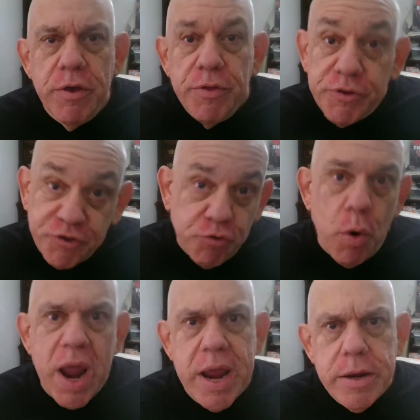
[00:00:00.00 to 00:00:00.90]
the
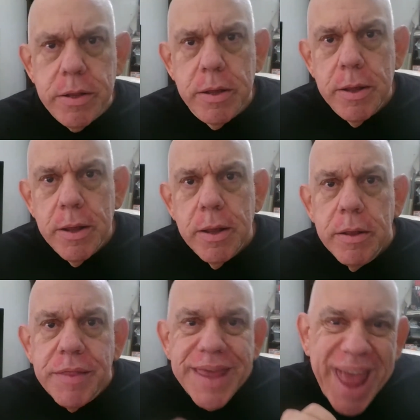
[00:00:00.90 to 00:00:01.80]
strain,
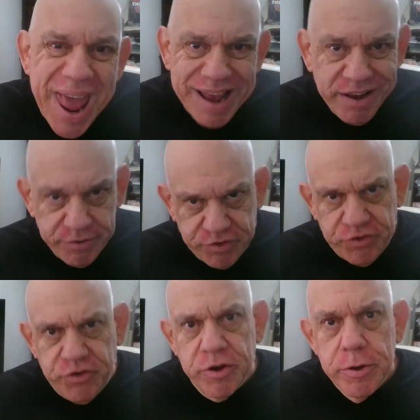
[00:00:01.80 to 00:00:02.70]
the angst.